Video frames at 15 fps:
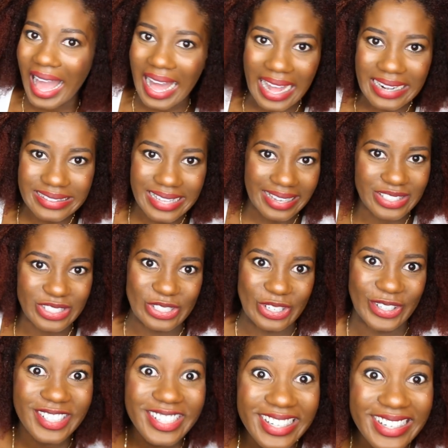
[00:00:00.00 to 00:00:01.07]
I got
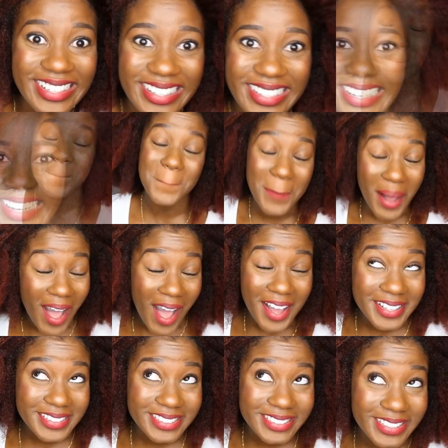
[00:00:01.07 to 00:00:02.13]
texture.
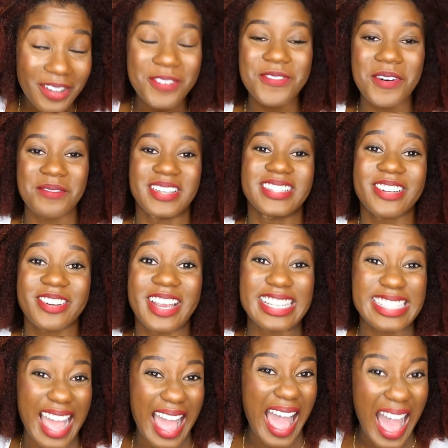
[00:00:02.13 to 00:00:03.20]
But for me to
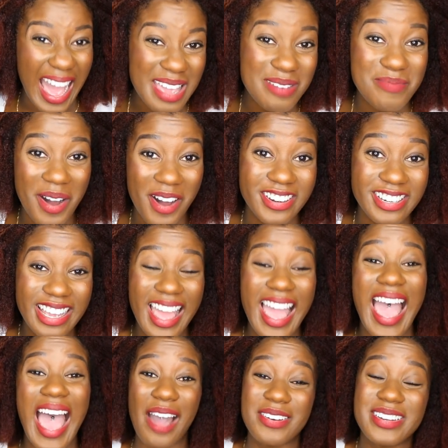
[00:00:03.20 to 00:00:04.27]
create a high bun,
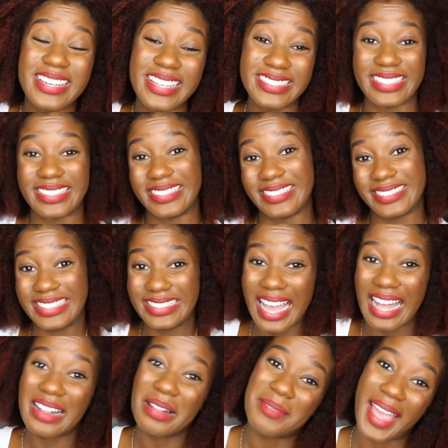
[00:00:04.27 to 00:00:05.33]
I would need to
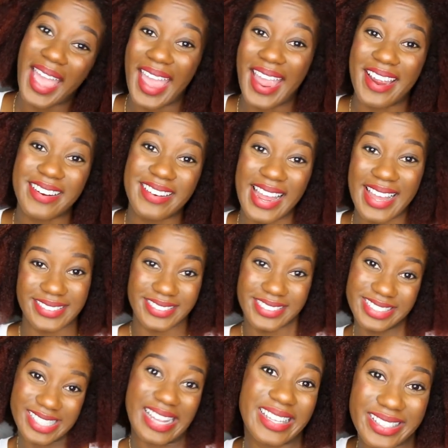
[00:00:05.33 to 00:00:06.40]
detangle my hair
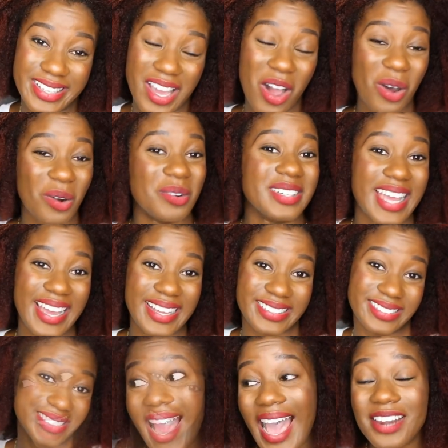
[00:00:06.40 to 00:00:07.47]
and gel it down,
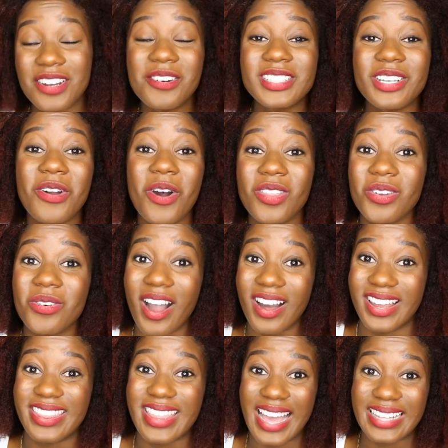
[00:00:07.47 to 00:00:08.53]
and I don't want to go through all
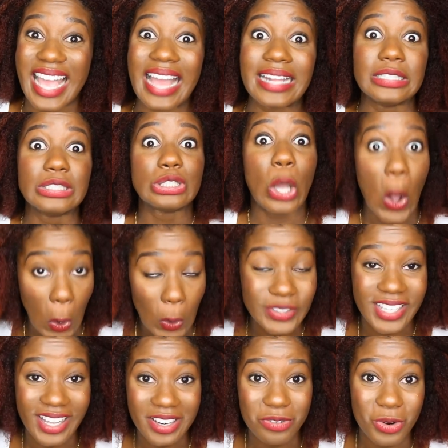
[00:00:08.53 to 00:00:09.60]
of that and
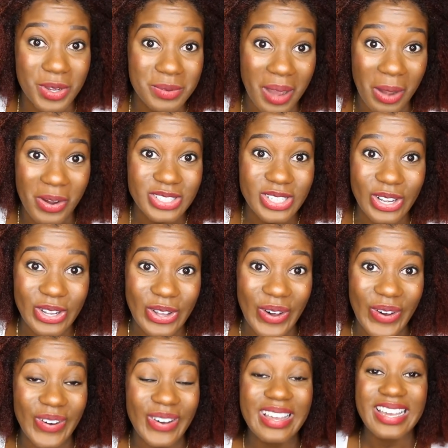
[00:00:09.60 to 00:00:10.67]
totally ruin my wash and
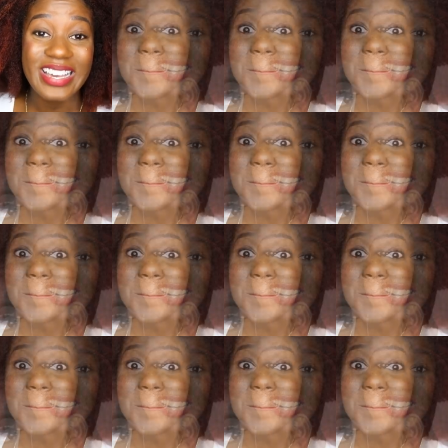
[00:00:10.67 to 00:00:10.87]
go,